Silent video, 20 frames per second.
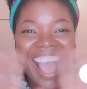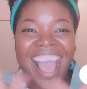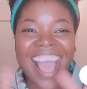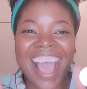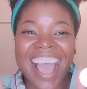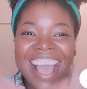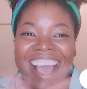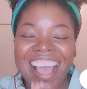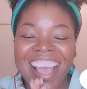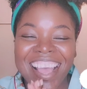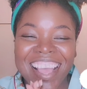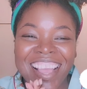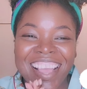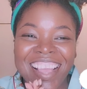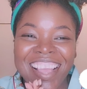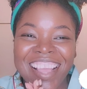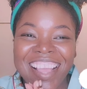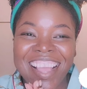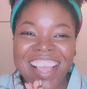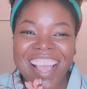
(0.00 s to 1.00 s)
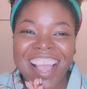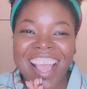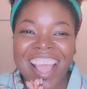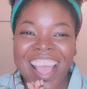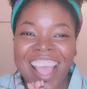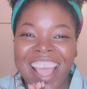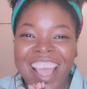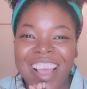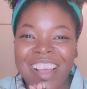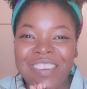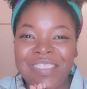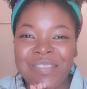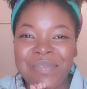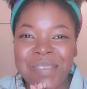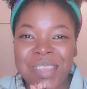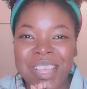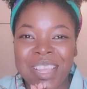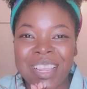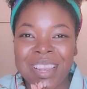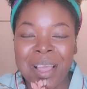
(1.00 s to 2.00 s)
I have
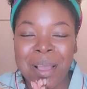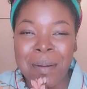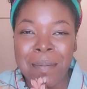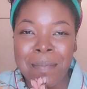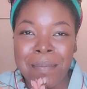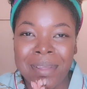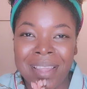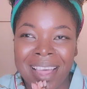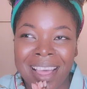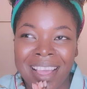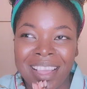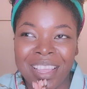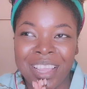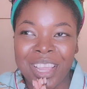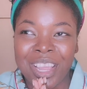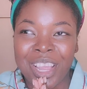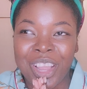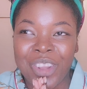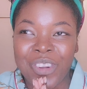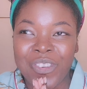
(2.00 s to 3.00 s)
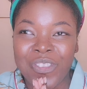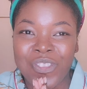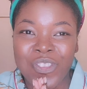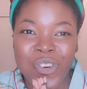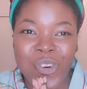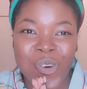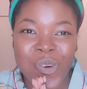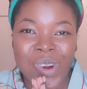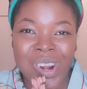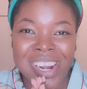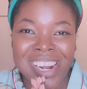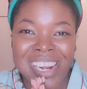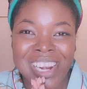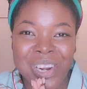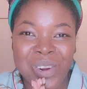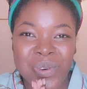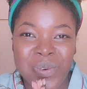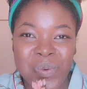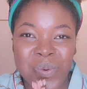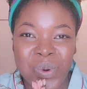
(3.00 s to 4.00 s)
been blogging for
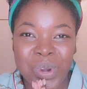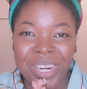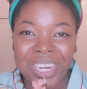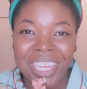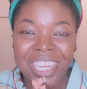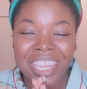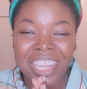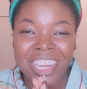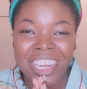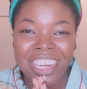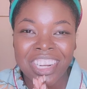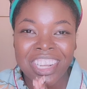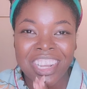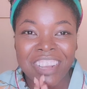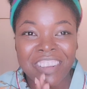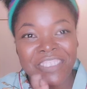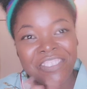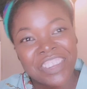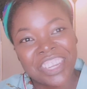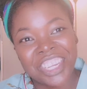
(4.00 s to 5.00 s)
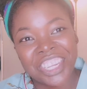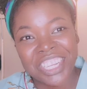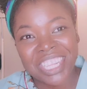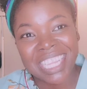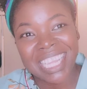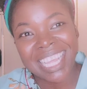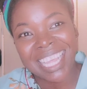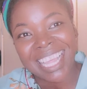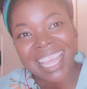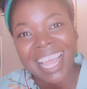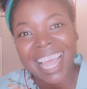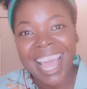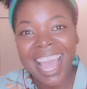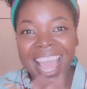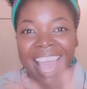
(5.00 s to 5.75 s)
1 year officially.